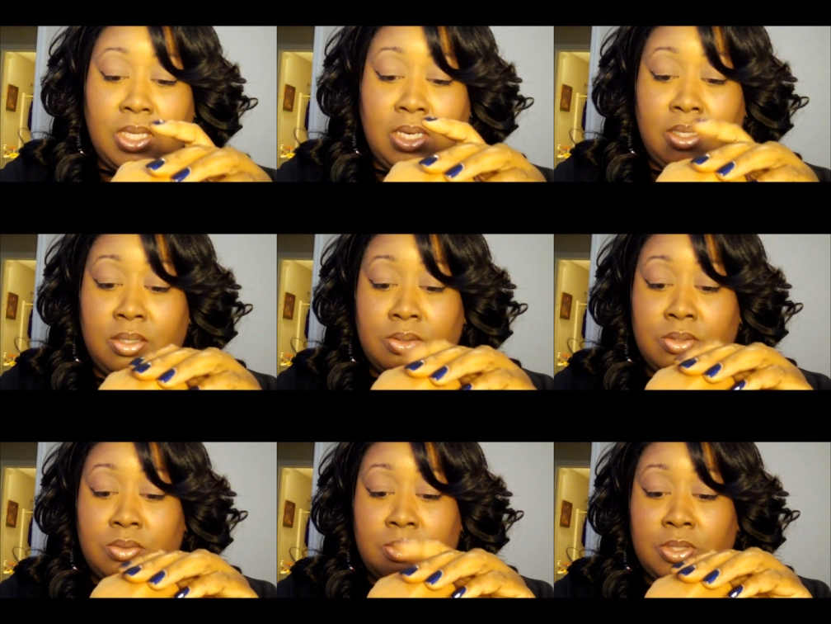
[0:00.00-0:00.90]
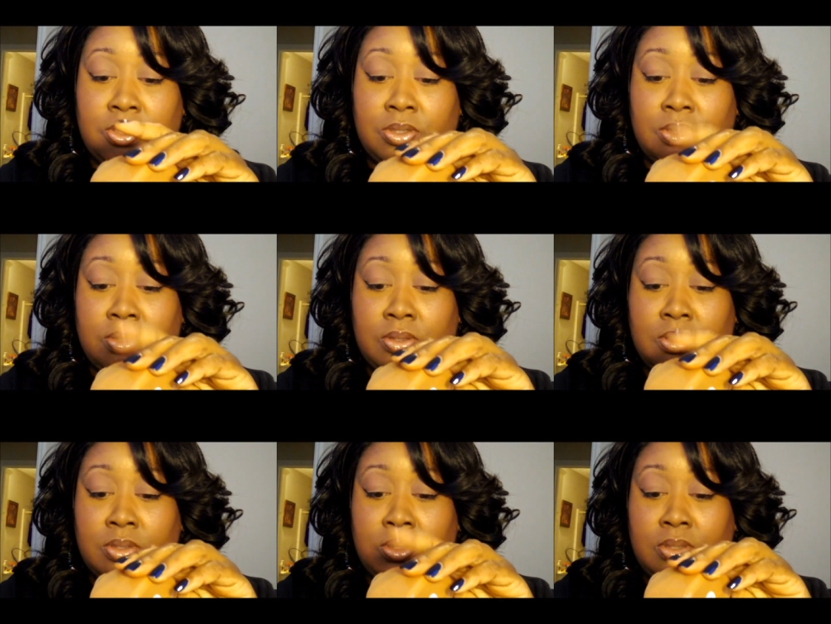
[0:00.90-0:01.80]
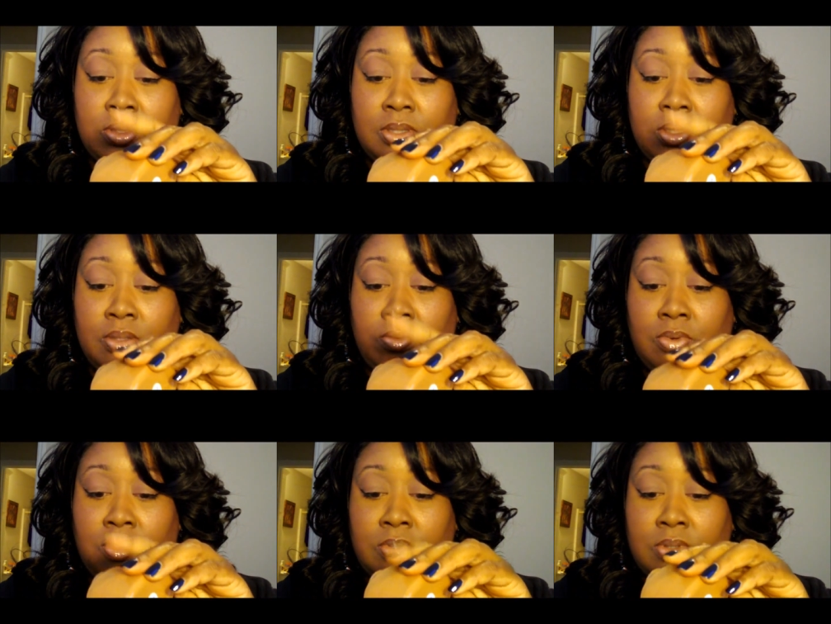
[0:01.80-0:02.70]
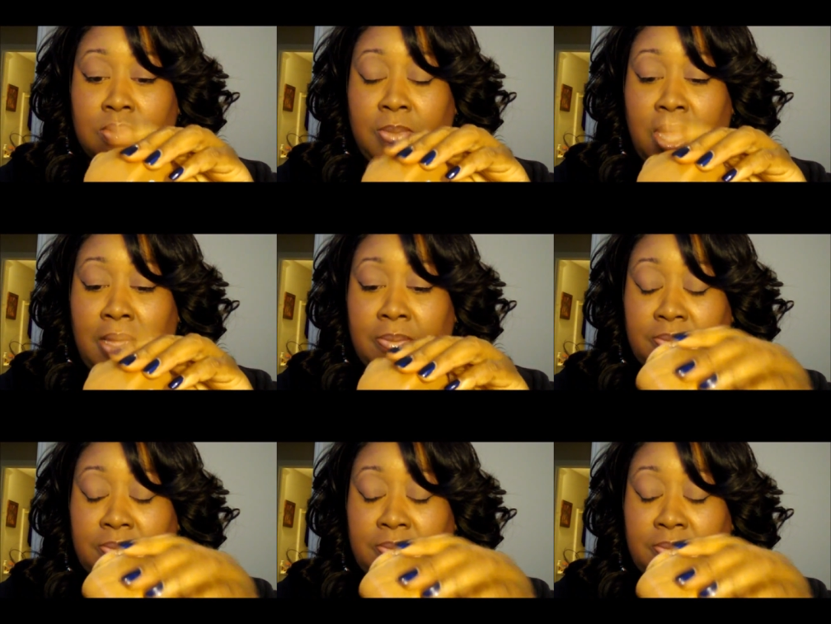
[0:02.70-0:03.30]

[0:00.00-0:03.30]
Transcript: Got a little too much in the wrong spot.